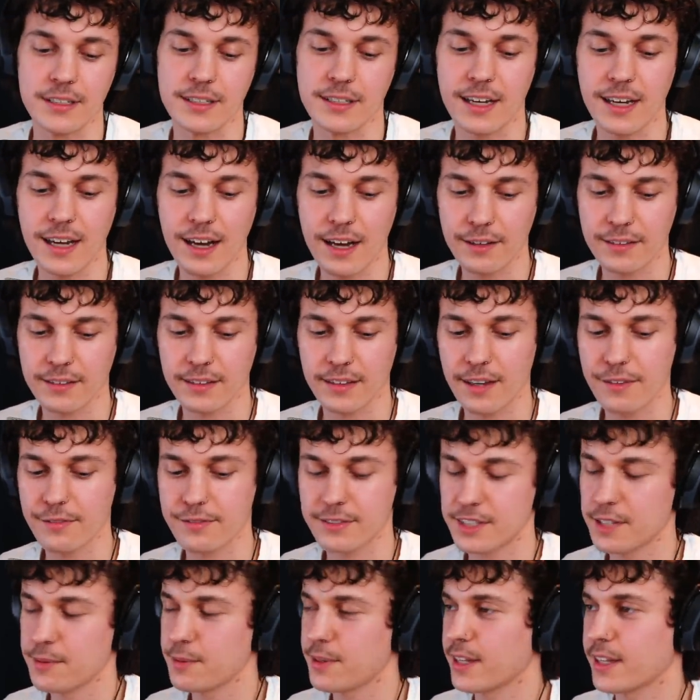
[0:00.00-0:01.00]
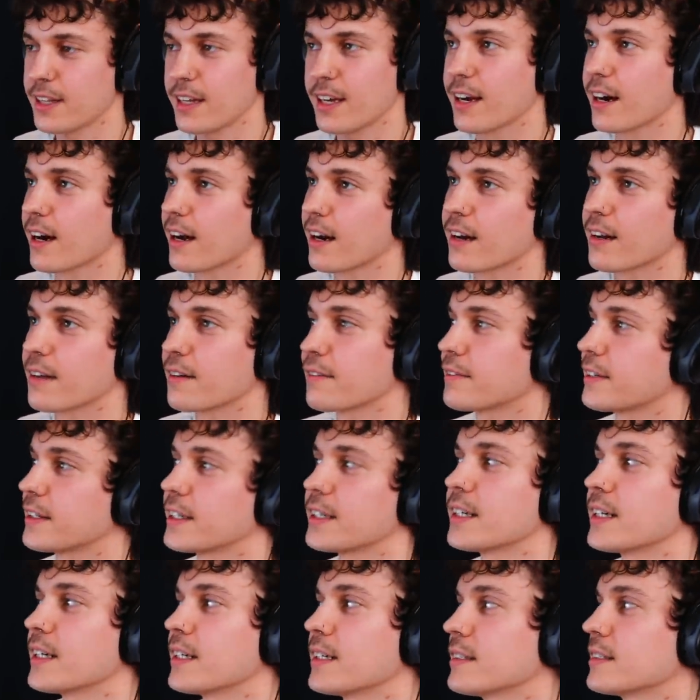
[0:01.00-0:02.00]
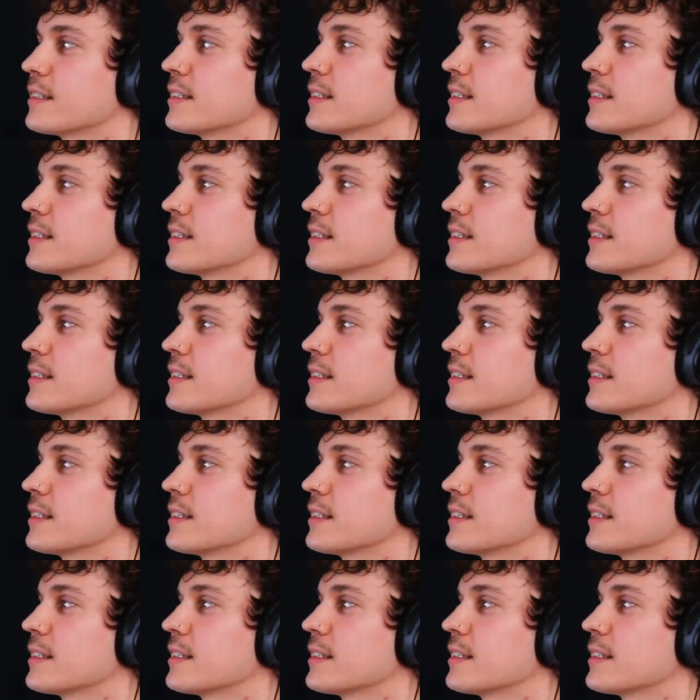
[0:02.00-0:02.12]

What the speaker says: They seem like they got it all figured out.